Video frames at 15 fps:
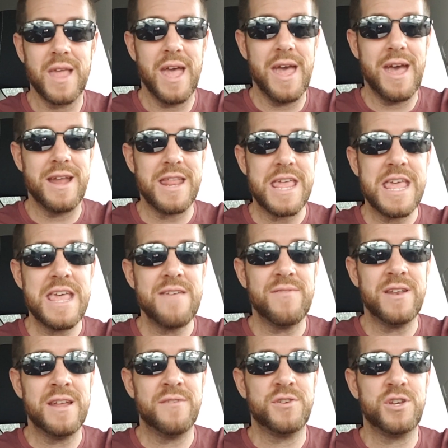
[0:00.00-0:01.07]
And
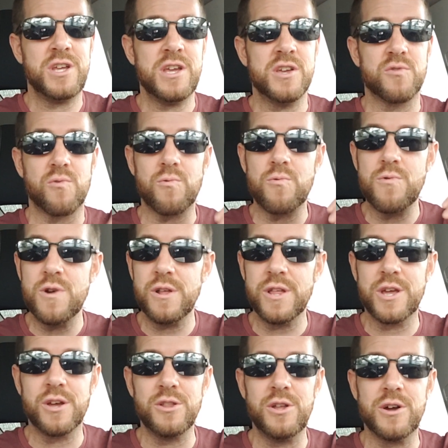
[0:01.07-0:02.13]
even if she is really
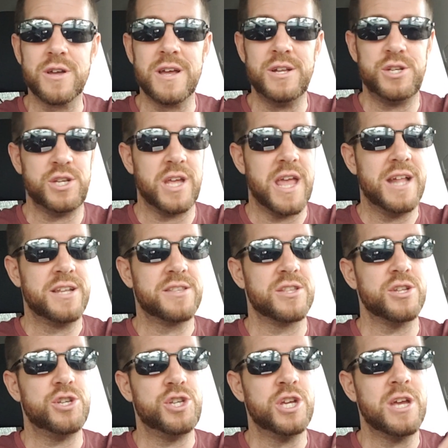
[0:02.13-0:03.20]
good looking, she hits
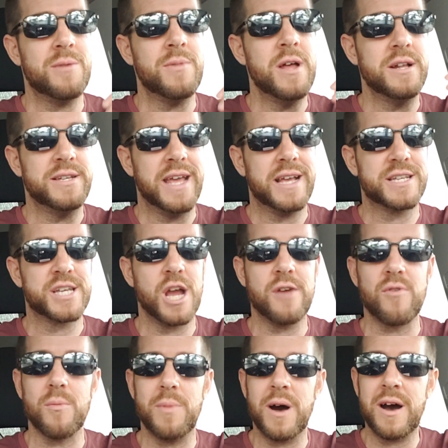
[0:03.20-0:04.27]
the gym, takes care
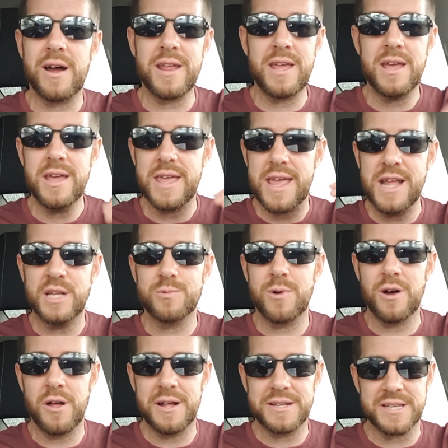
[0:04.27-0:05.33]
of her body, eats
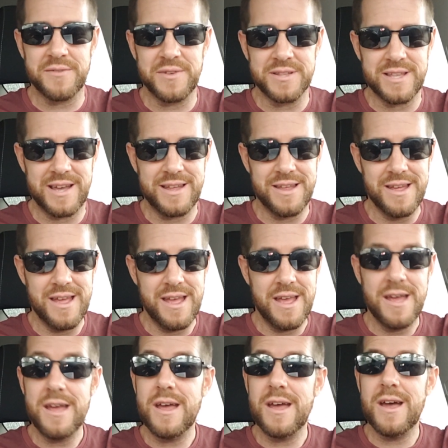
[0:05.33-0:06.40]
well, all that stuff like that,
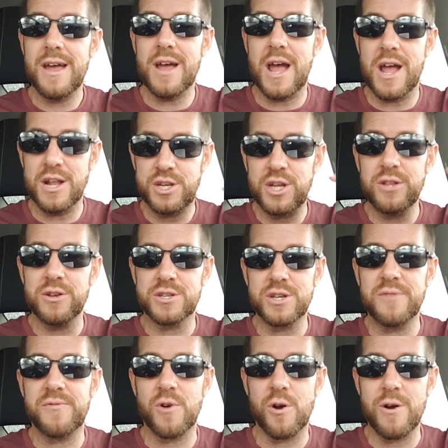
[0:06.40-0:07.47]
and she looks
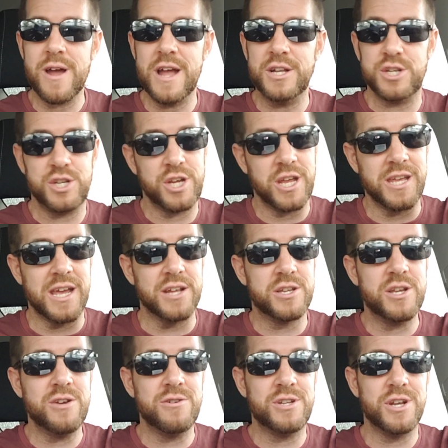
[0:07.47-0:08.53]
good for her age and she can get
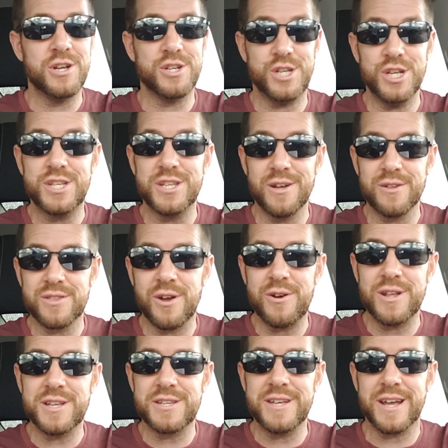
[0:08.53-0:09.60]
dudes, she's still
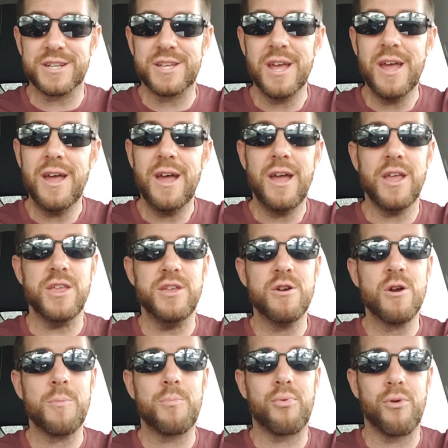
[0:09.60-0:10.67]
36.
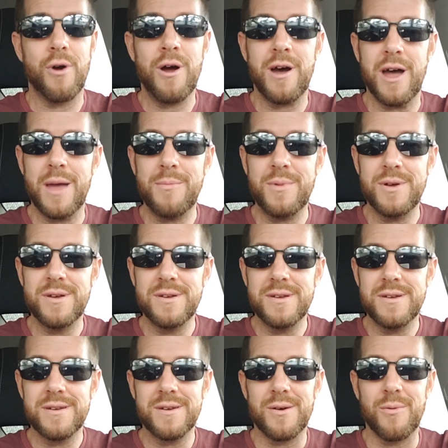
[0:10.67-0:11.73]
Your prime
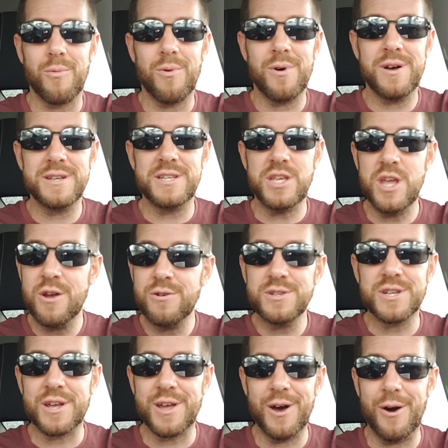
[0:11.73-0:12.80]
was
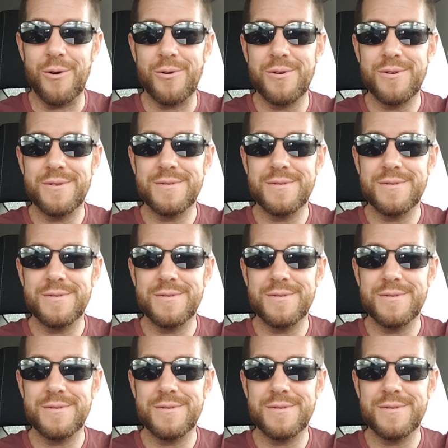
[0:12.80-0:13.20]
years ago.